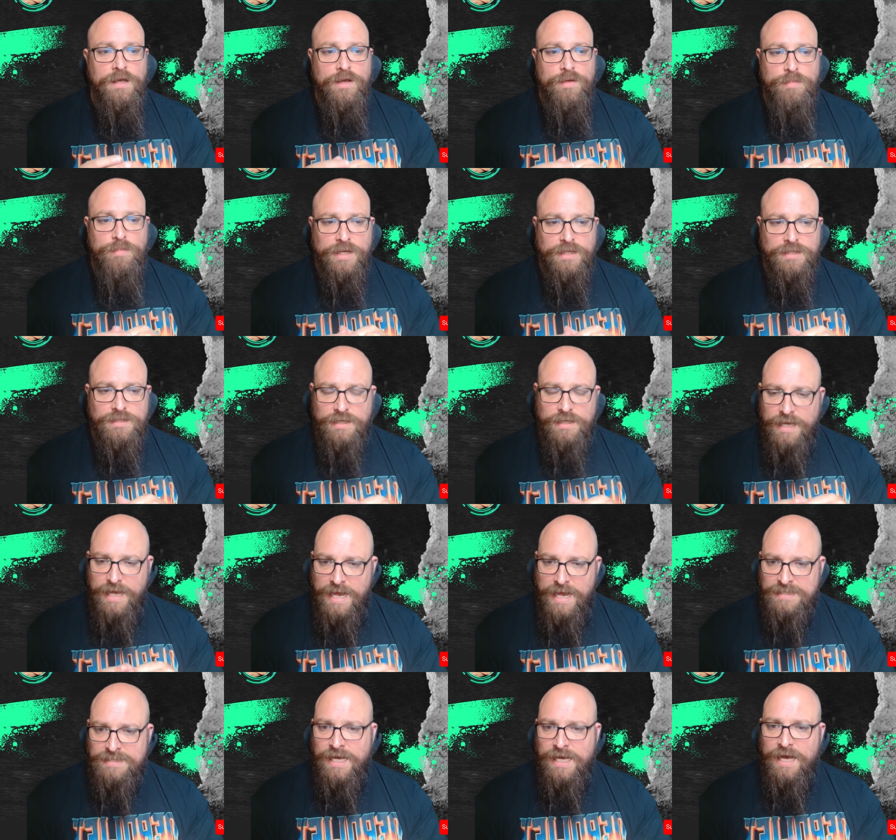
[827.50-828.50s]
But
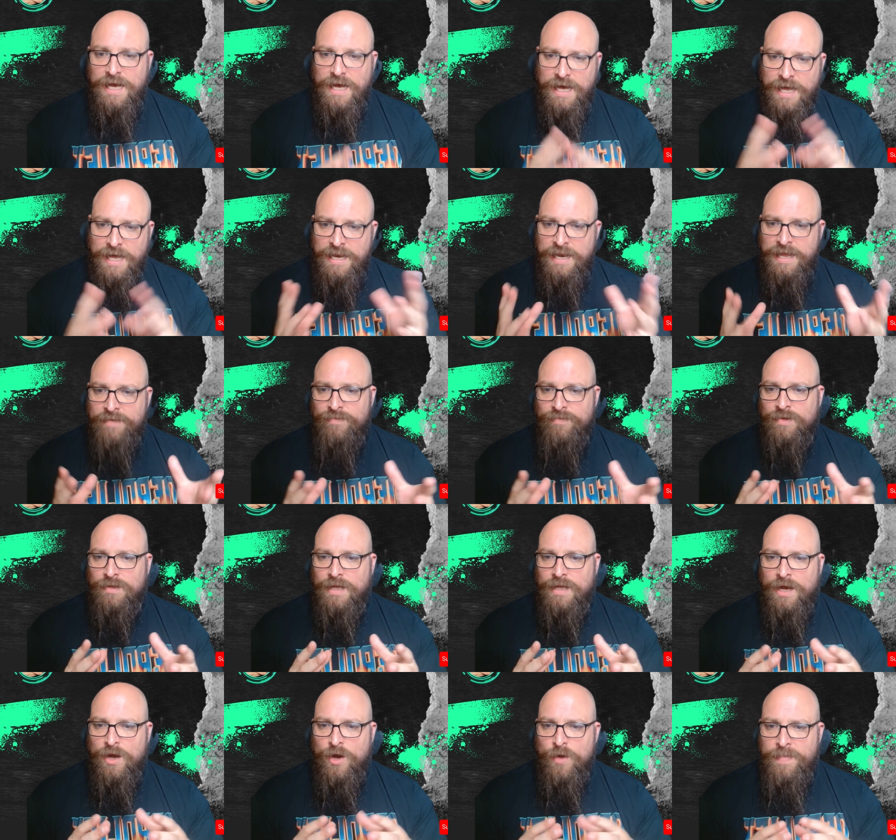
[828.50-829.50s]
as a high
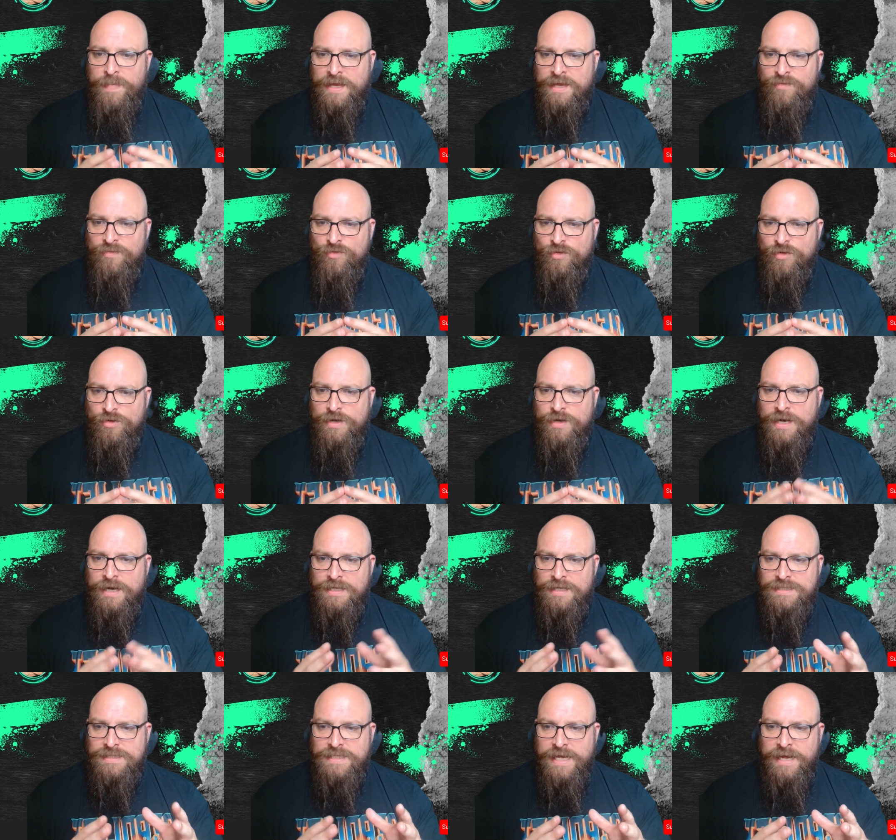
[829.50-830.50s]
level, I hope that gives you a good
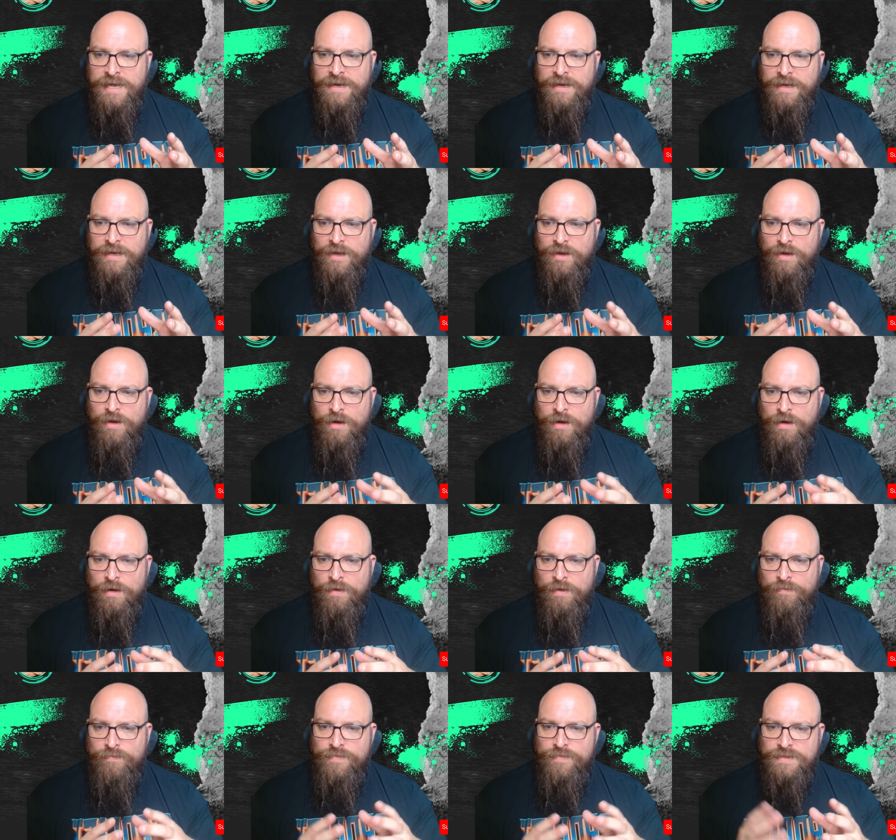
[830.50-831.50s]
understanding
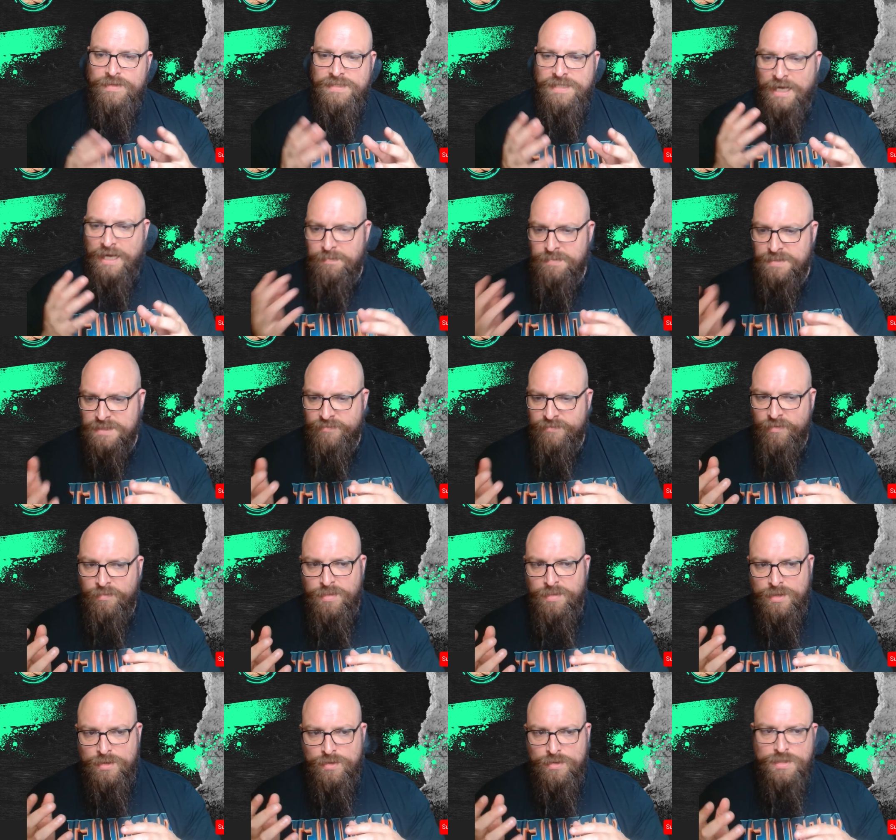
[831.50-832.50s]
of the types of
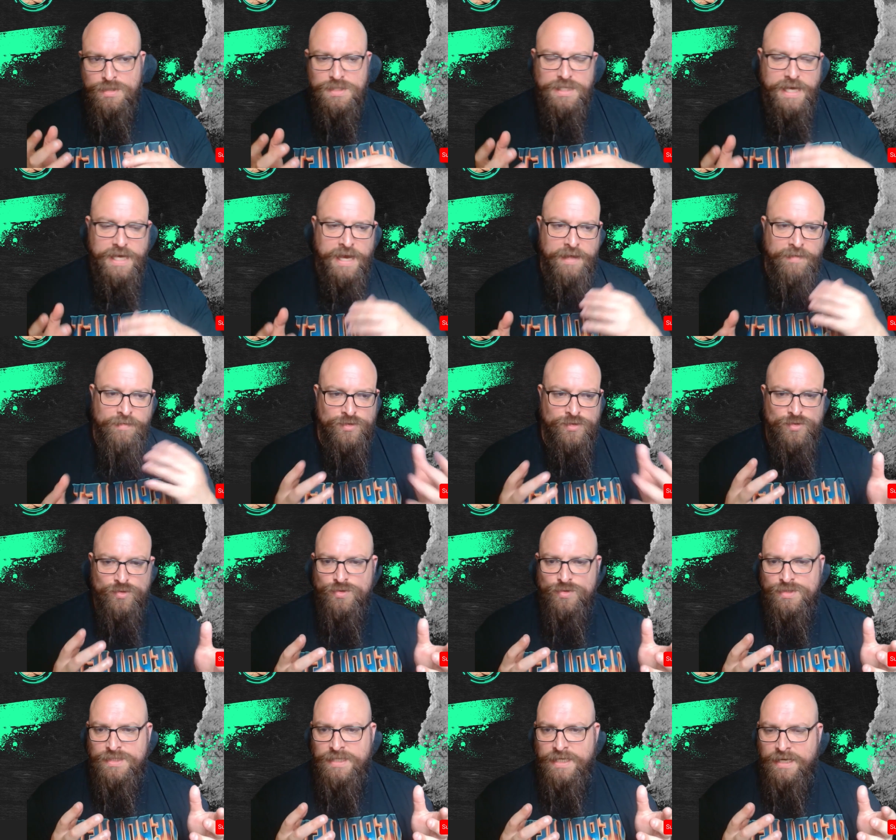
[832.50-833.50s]
abuse and the
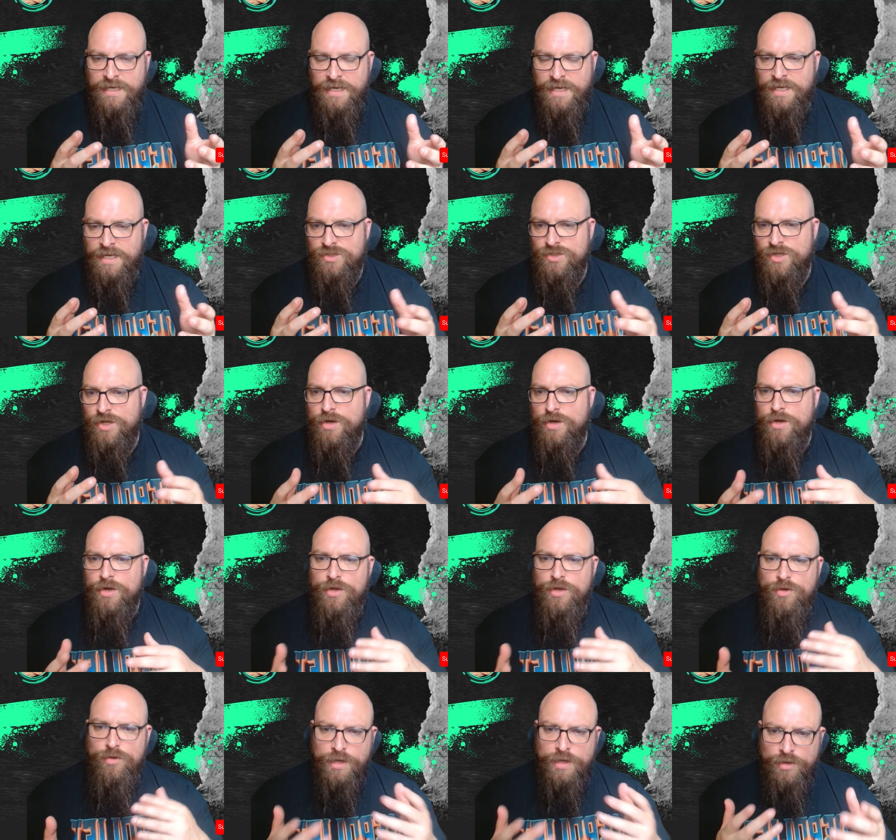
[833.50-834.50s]
tools and techniques.
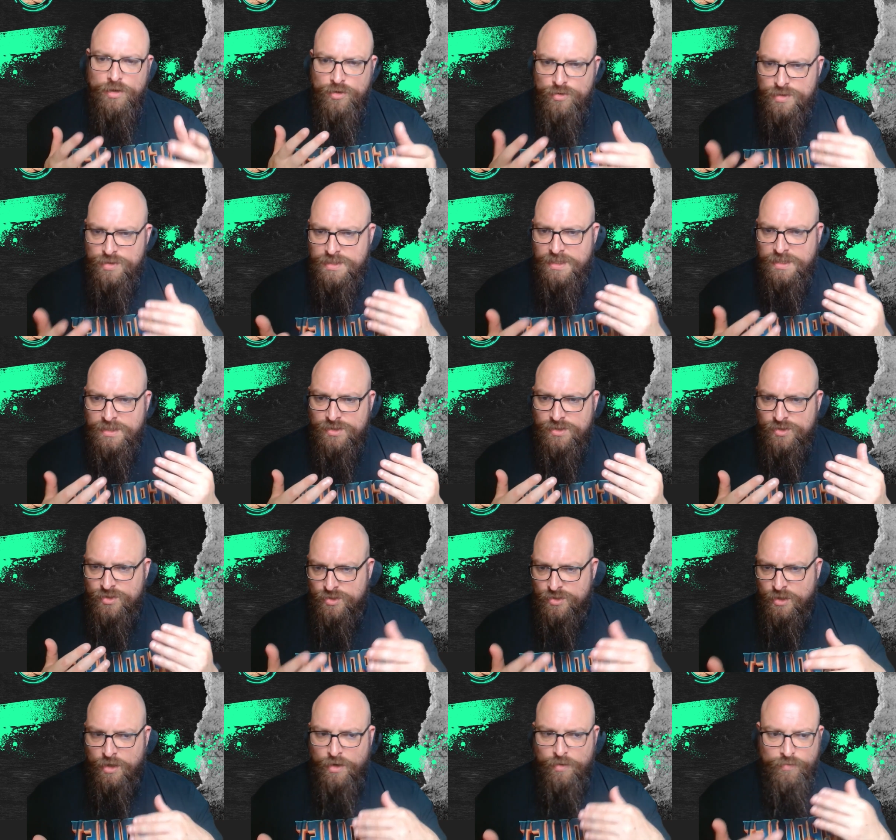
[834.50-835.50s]
You can use this to
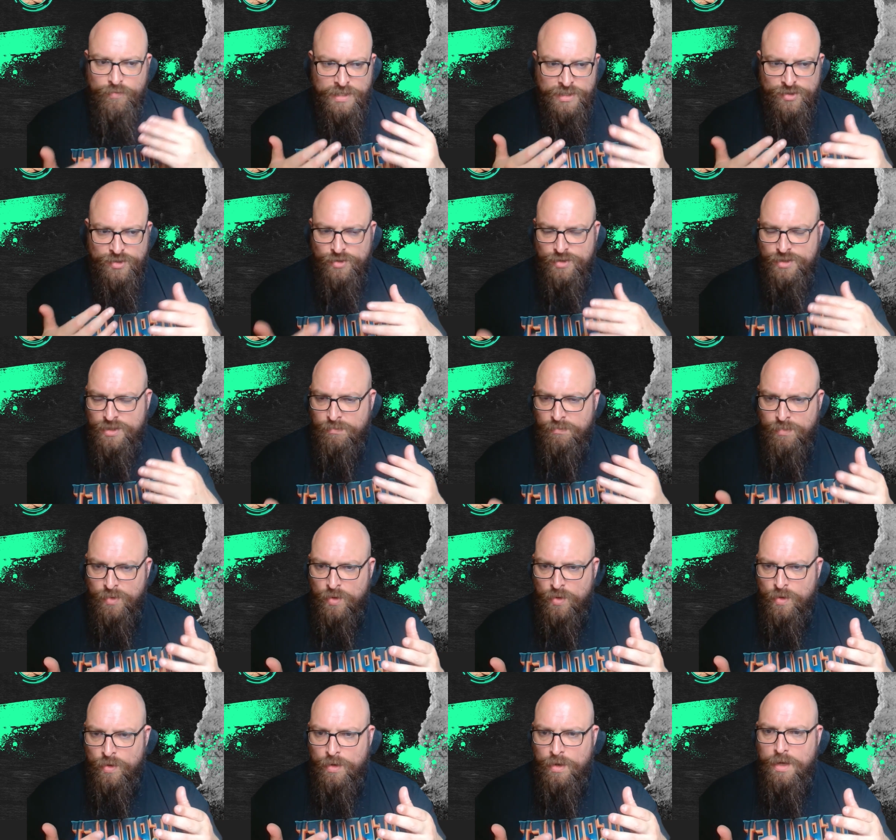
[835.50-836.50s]
start researching
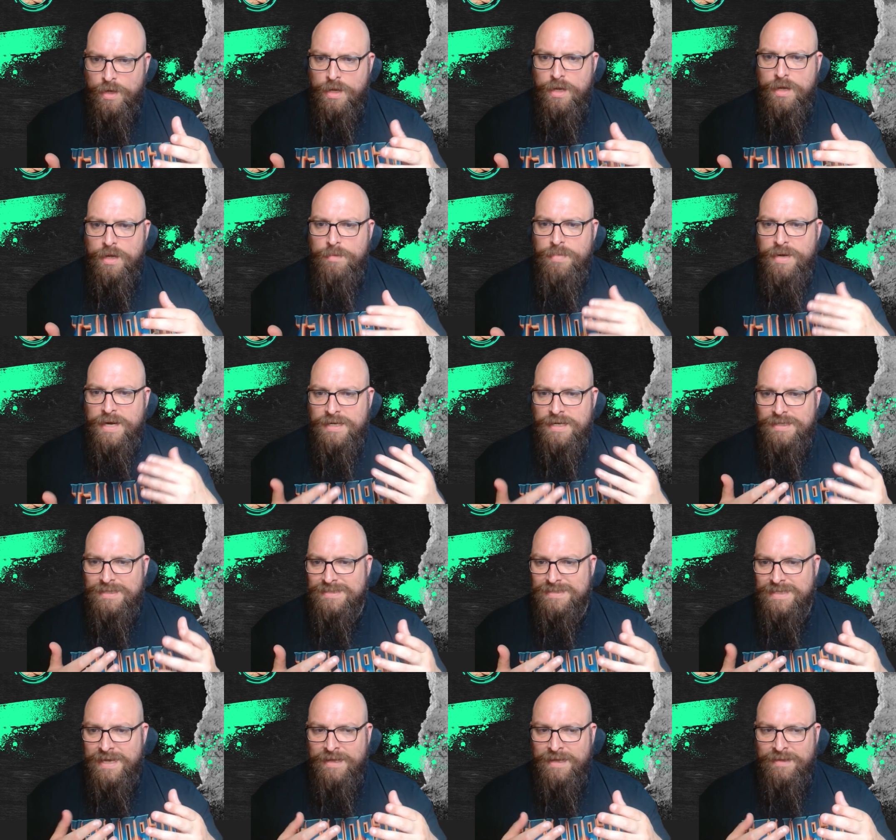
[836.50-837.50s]
more, but
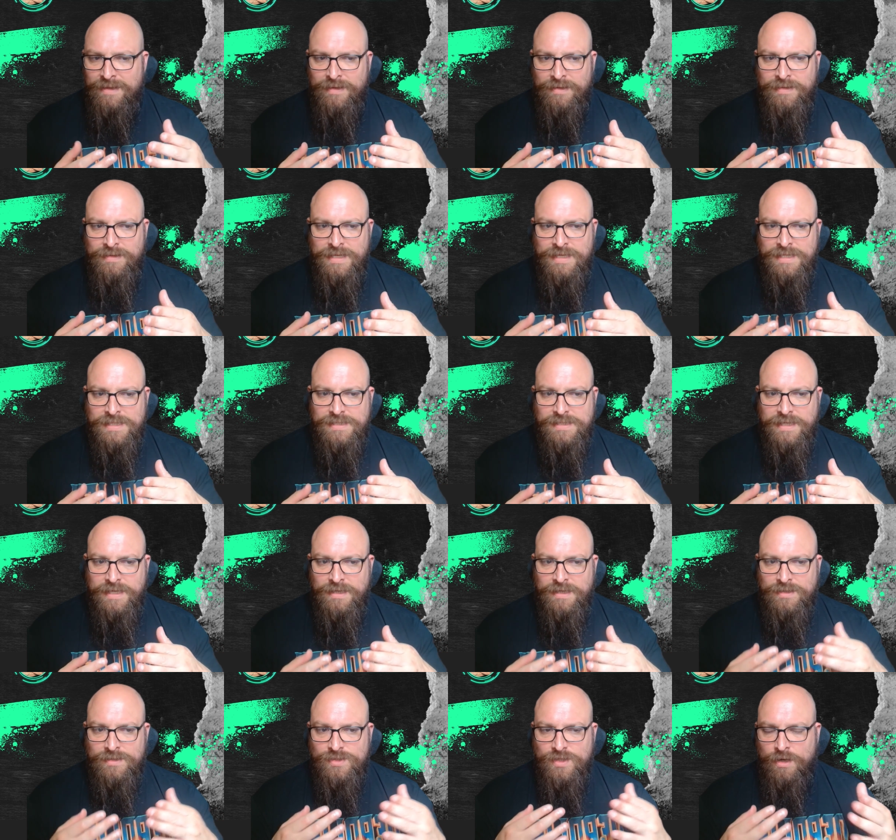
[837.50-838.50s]
understand that these
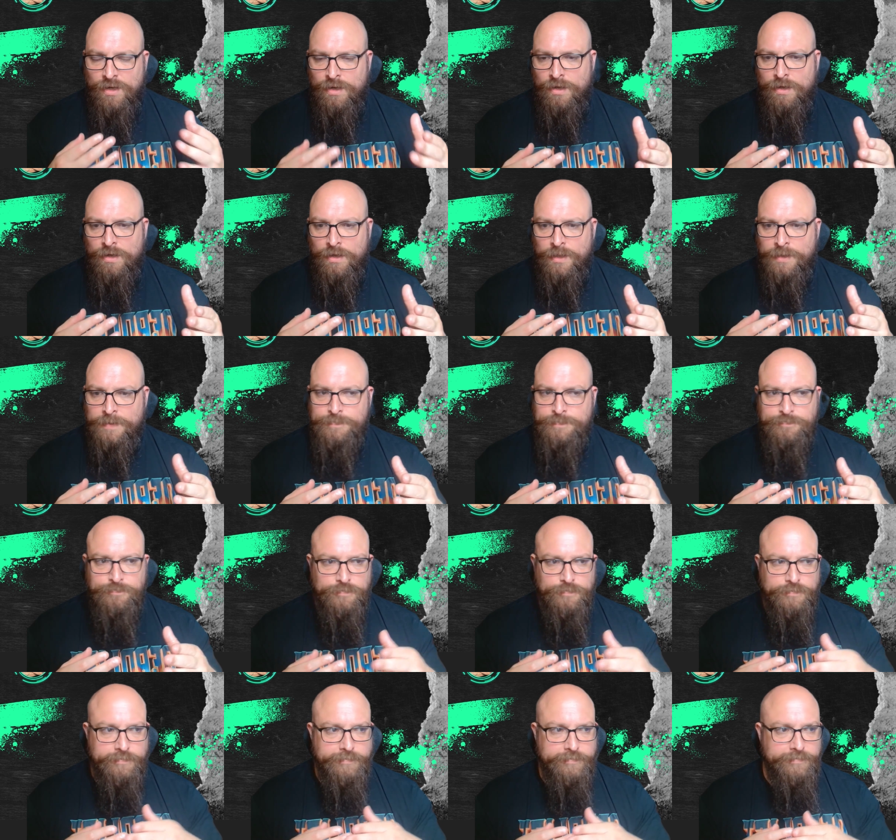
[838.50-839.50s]
things are
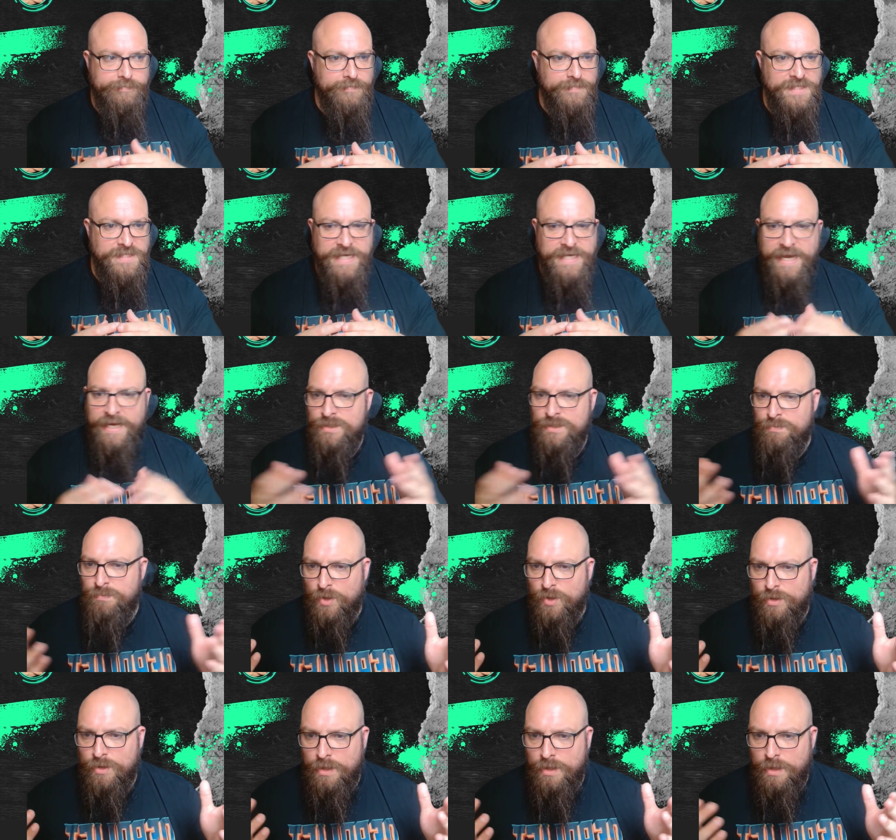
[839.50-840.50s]

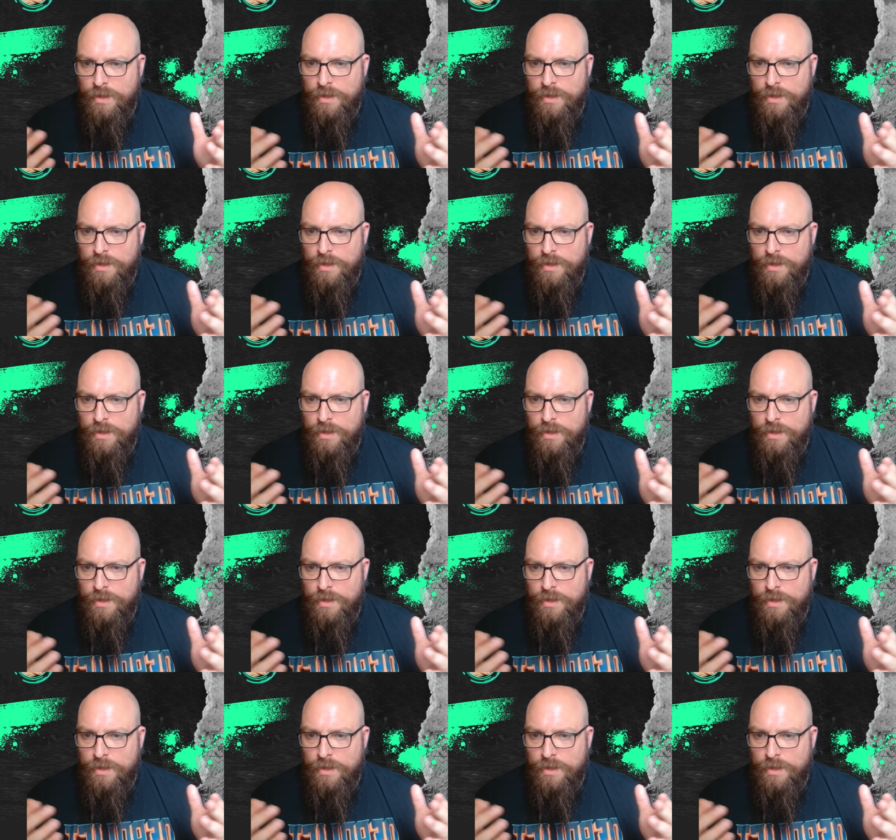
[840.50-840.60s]
textbook.